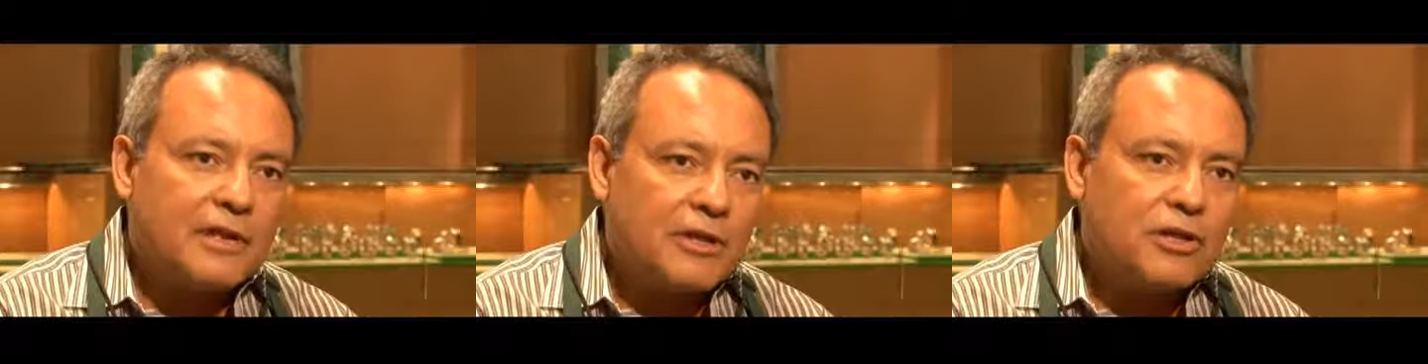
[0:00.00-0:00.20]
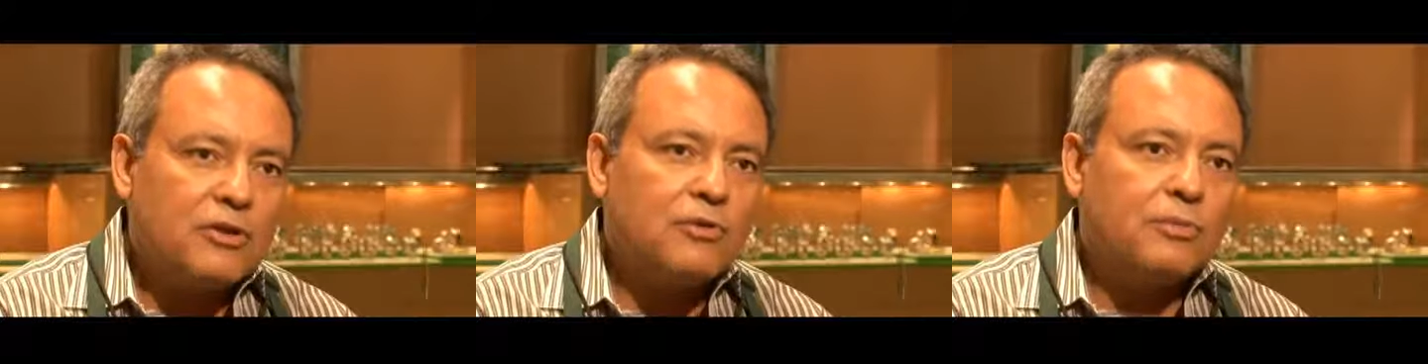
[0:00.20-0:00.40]

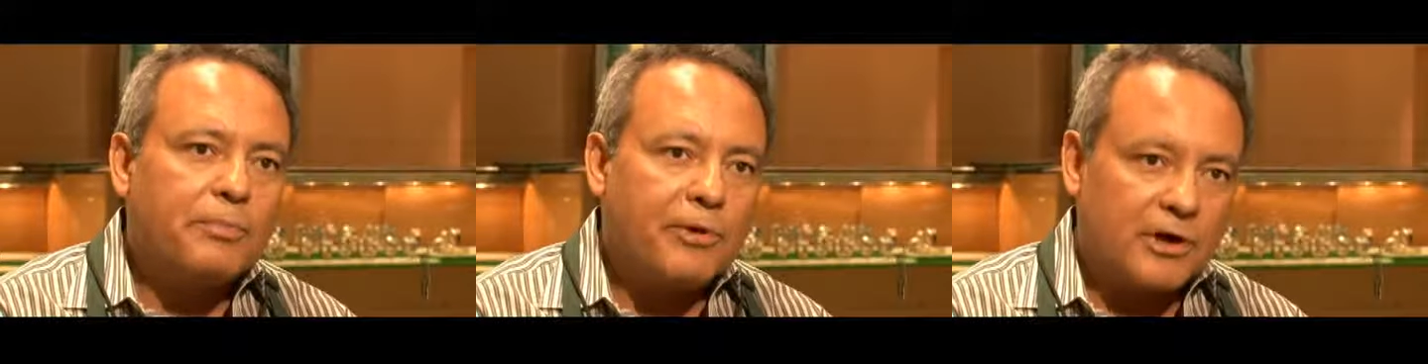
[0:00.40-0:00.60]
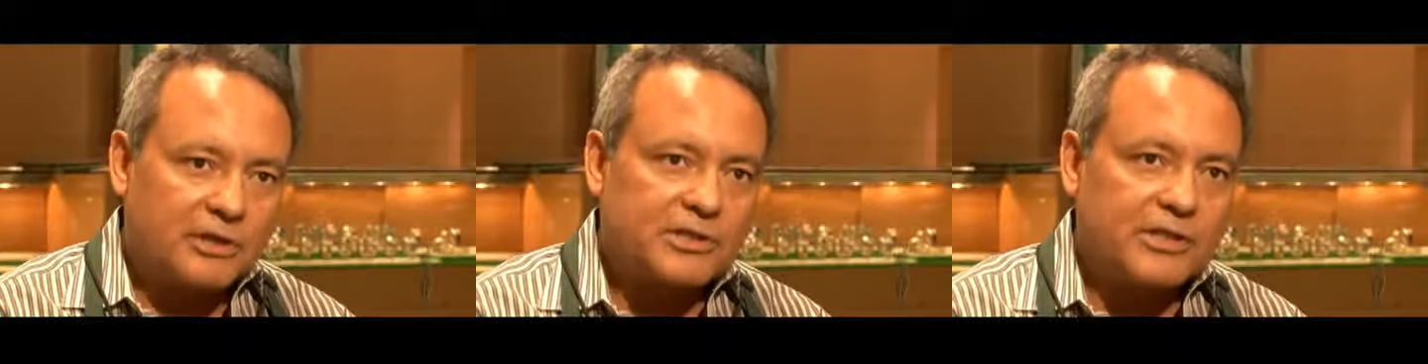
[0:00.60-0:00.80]
new
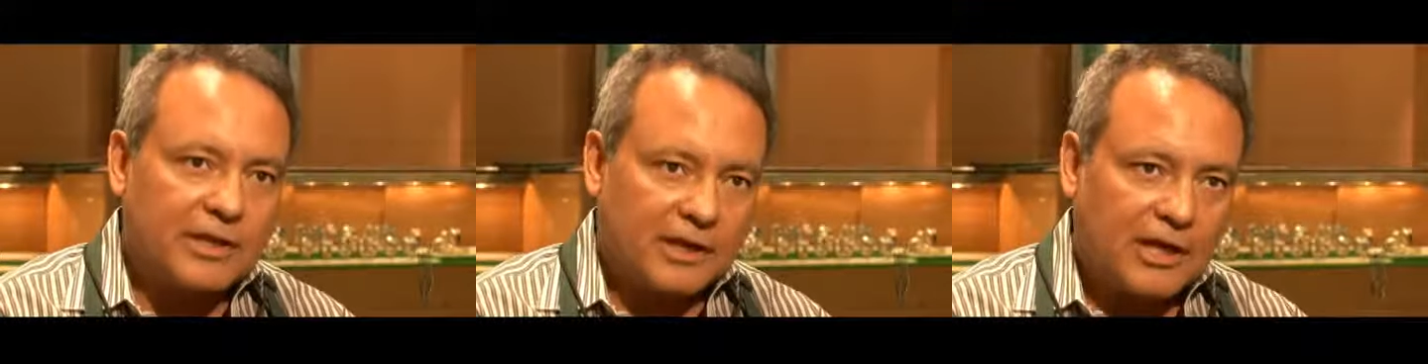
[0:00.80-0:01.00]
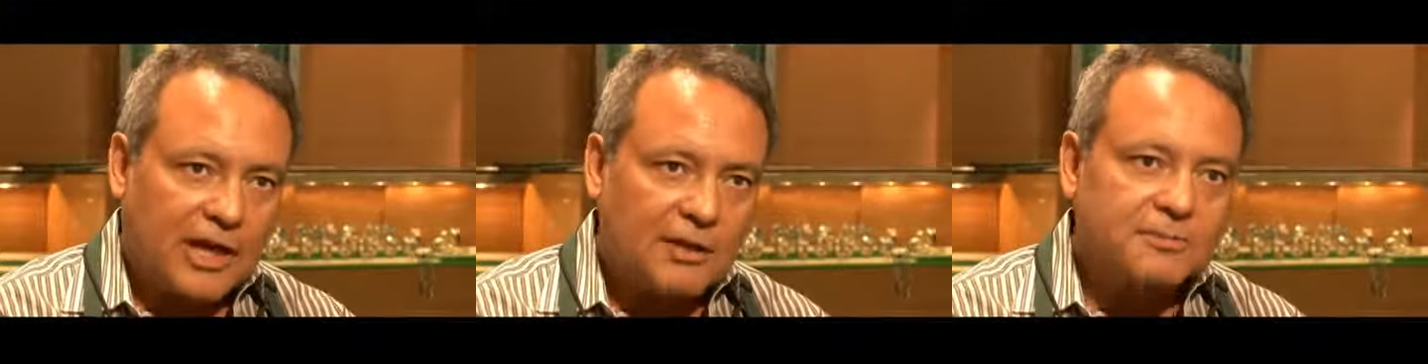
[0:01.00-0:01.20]
person
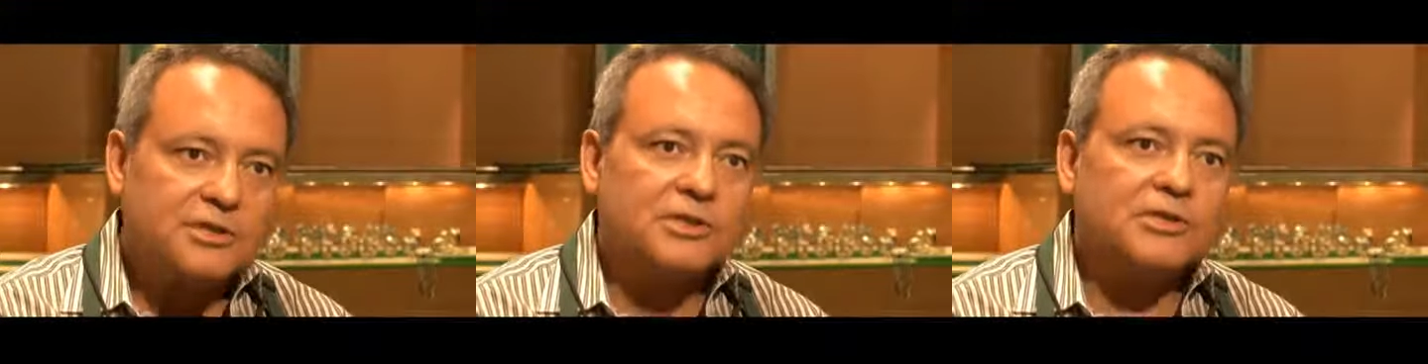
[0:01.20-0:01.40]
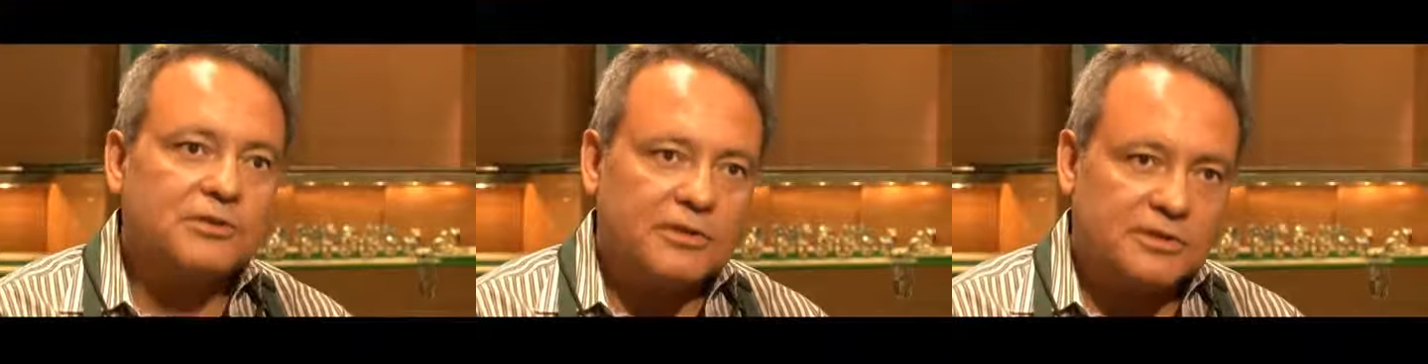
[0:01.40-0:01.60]
that comes
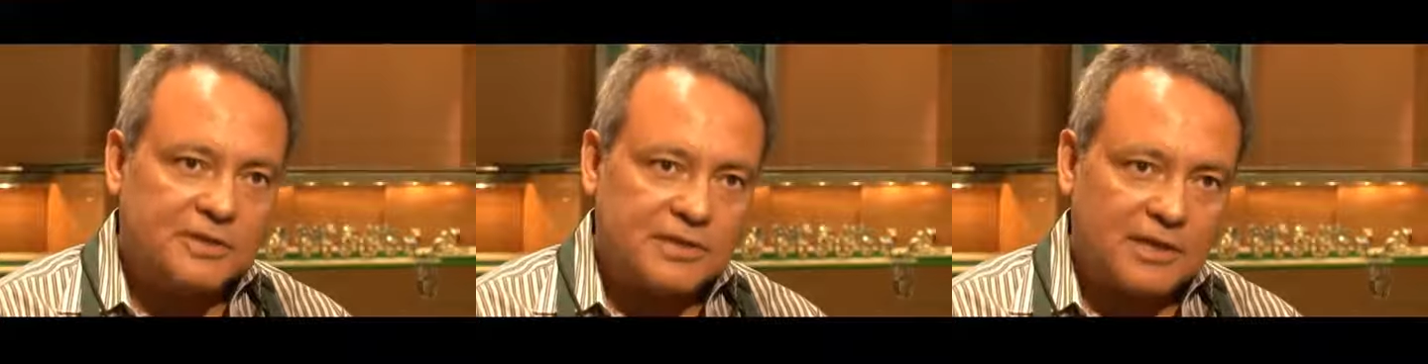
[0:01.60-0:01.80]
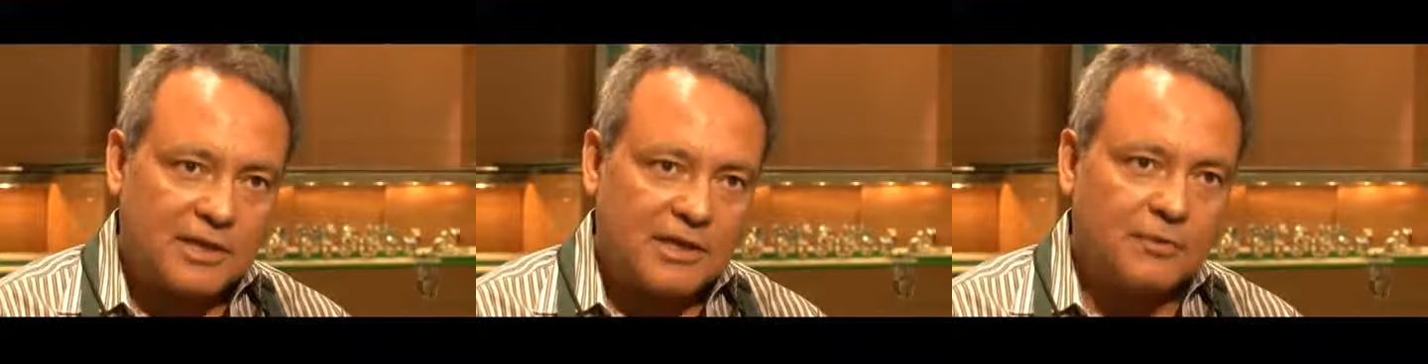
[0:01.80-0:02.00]
into the
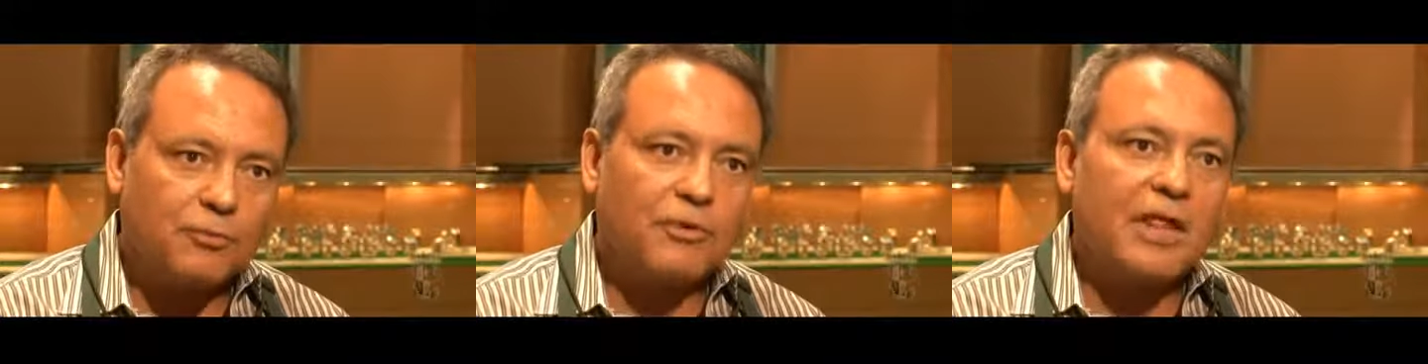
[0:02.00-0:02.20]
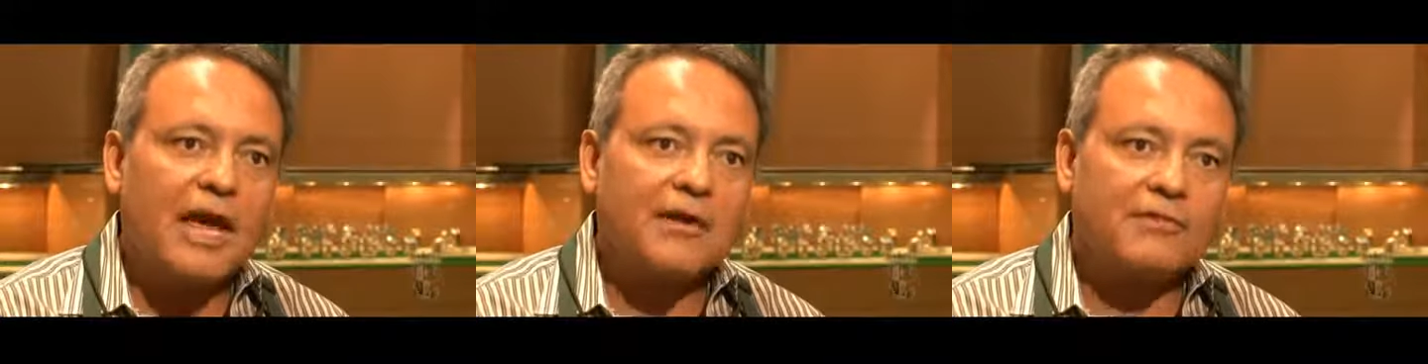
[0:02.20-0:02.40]
scene
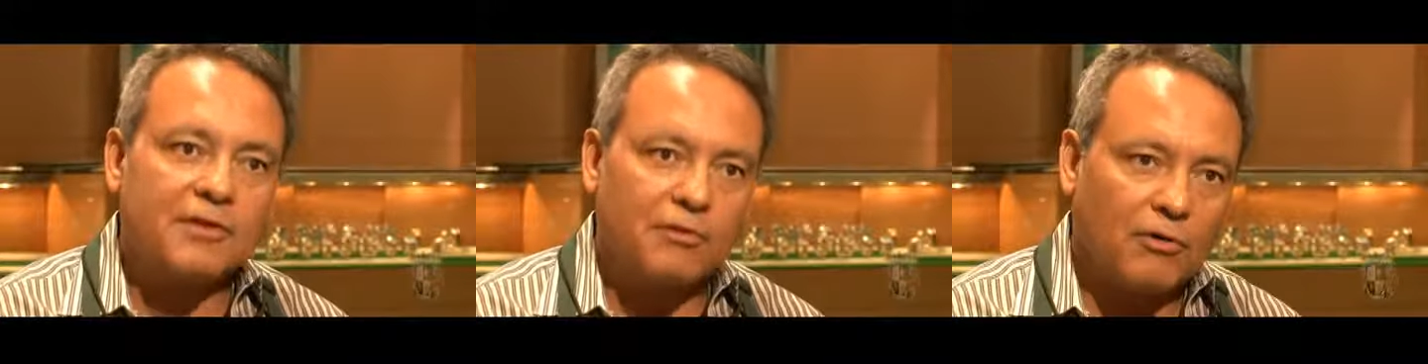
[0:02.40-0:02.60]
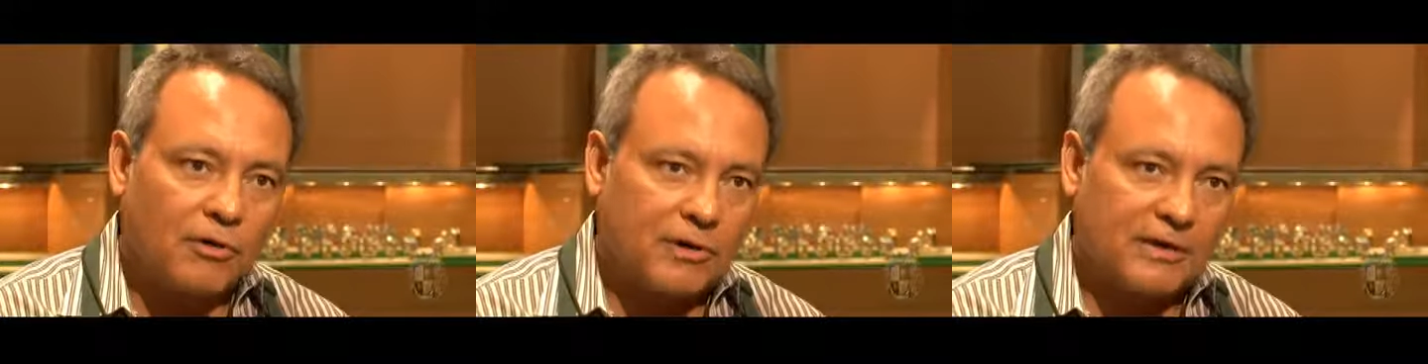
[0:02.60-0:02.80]
will have
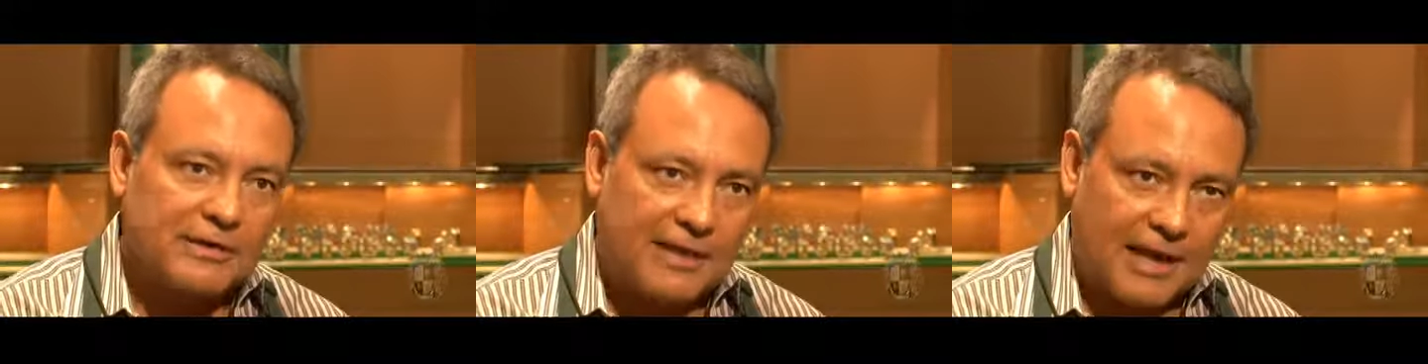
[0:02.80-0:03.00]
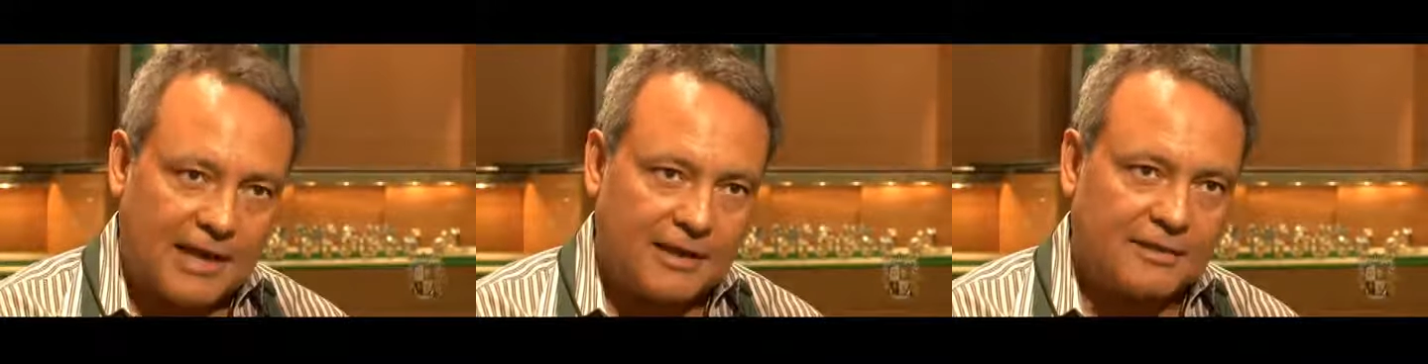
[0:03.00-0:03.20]
their own
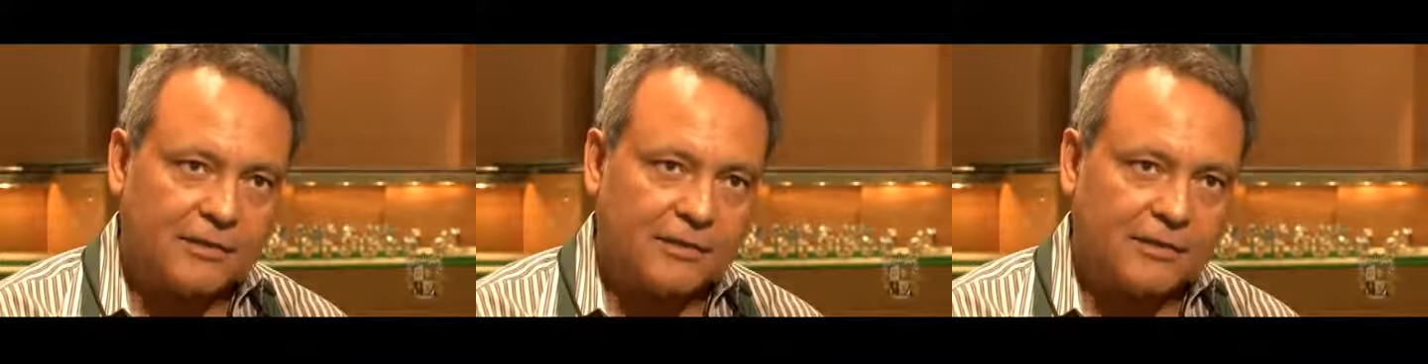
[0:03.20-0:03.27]
take,